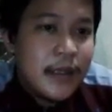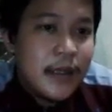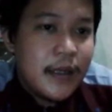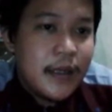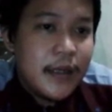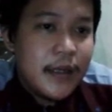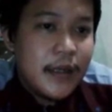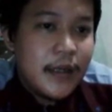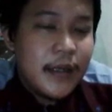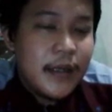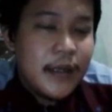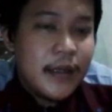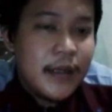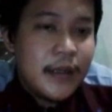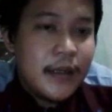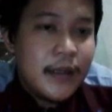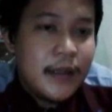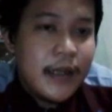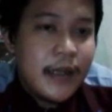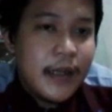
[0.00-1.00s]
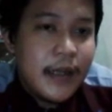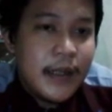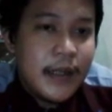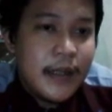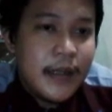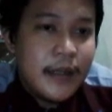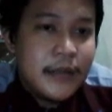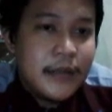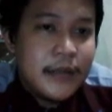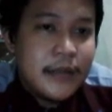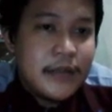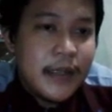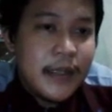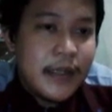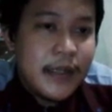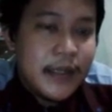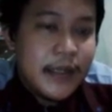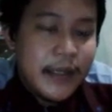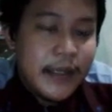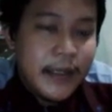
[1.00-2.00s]
and then
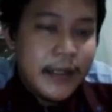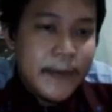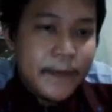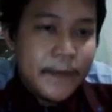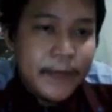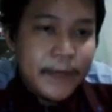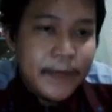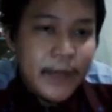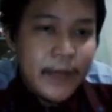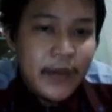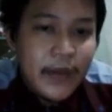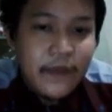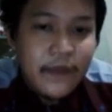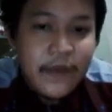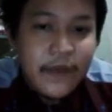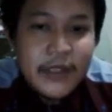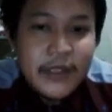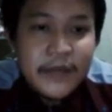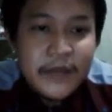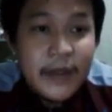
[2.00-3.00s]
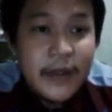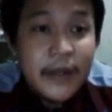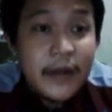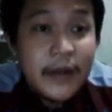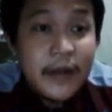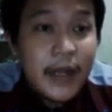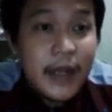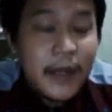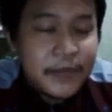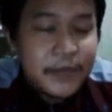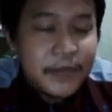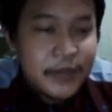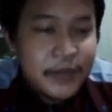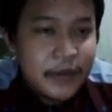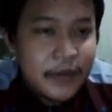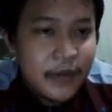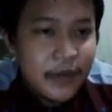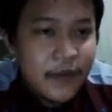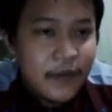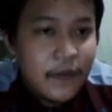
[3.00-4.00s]
suddenly your friend's mother
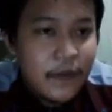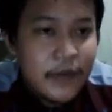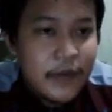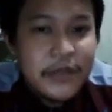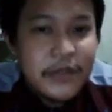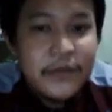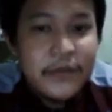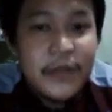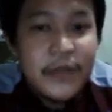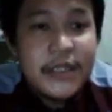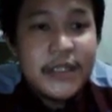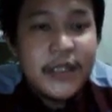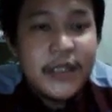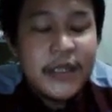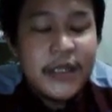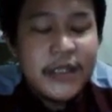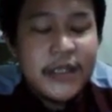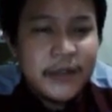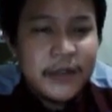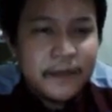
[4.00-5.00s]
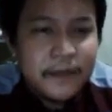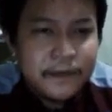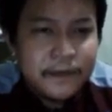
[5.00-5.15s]
comes. Of course, you must change